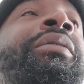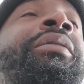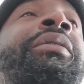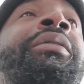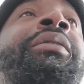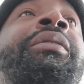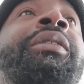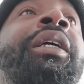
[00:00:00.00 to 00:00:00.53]

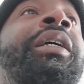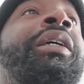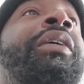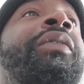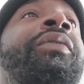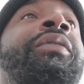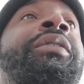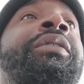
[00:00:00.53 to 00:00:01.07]
Just
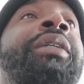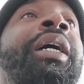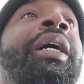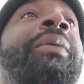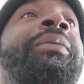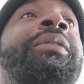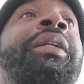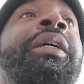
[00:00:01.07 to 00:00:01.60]
never
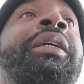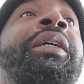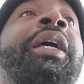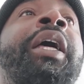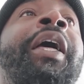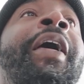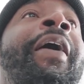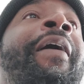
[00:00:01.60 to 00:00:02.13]
stops. Like,
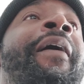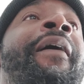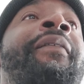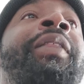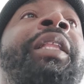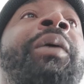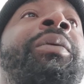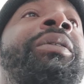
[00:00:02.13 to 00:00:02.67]

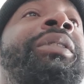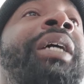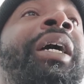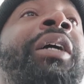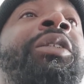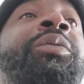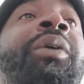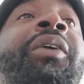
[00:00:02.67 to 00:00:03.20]
there were
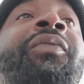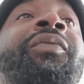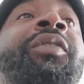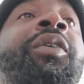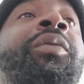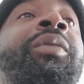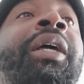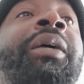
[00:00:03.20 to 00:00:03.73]
times where I
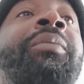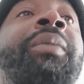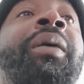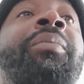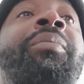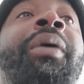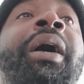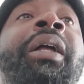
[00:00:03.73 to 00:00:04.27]
felt like
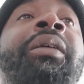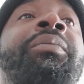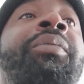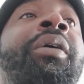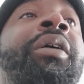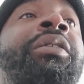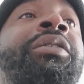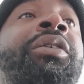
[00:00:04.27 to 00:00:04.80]
my body
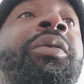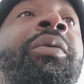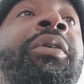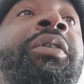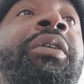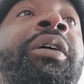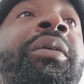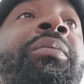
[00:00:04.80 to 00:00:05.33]
parts
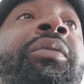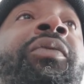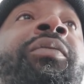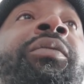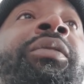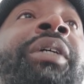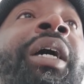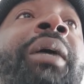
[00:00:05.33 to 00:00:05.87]
going numb.
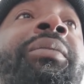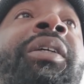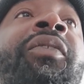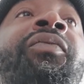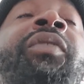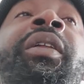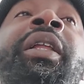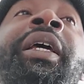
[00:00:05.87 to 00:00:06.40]
Times I
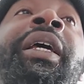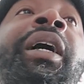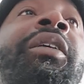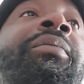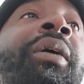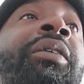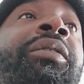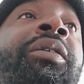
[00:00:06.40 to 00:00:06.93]
felt like I
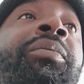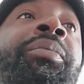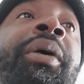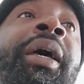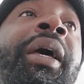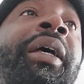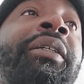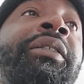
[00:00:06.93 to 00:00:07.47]
was about to
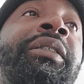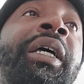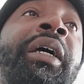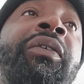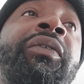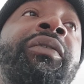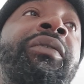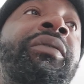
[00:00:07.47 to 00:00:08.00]
pass out.